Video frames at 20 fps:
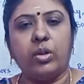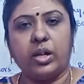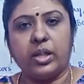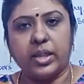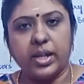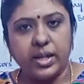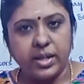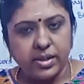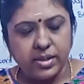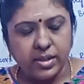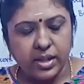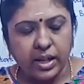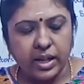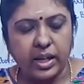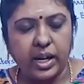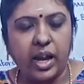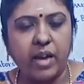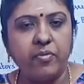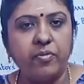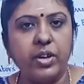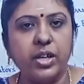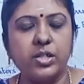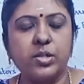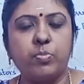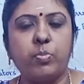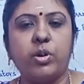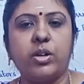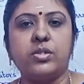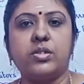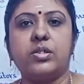that is the
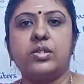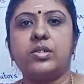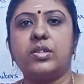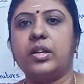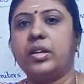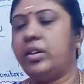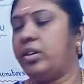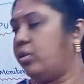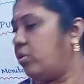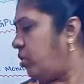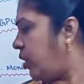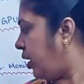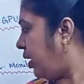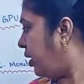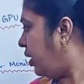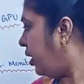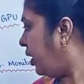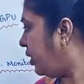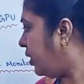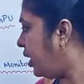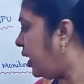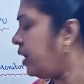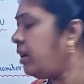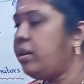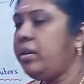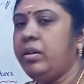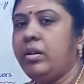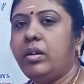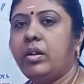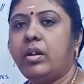graphics processing unit,
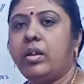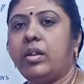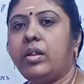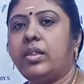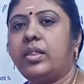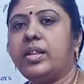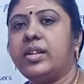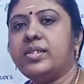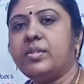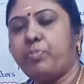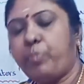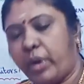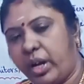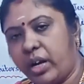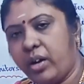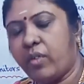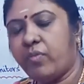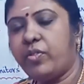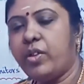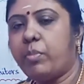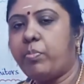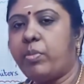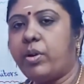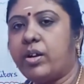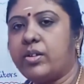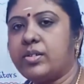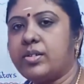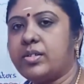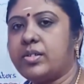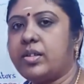then the speed of the
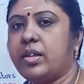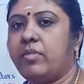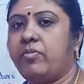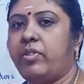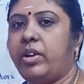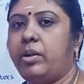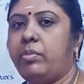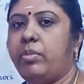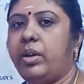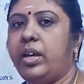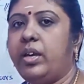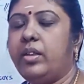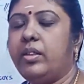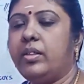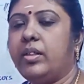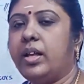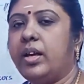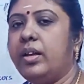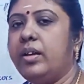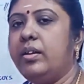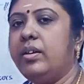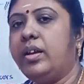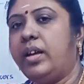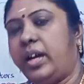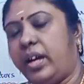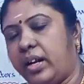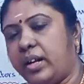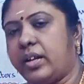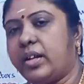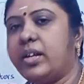processor will be in the
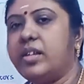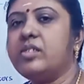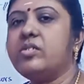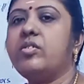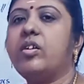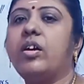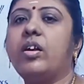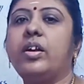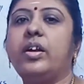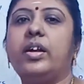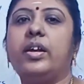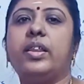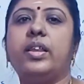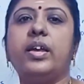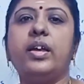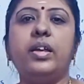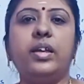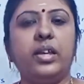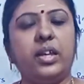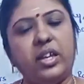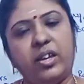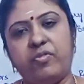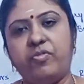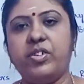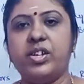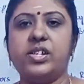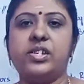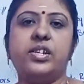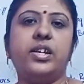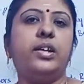increased or in the
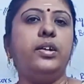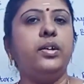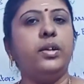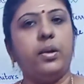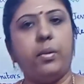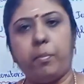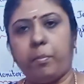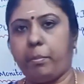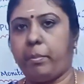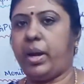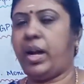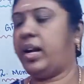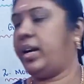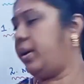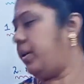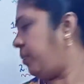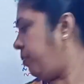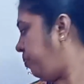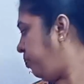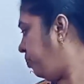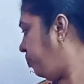efficient manner.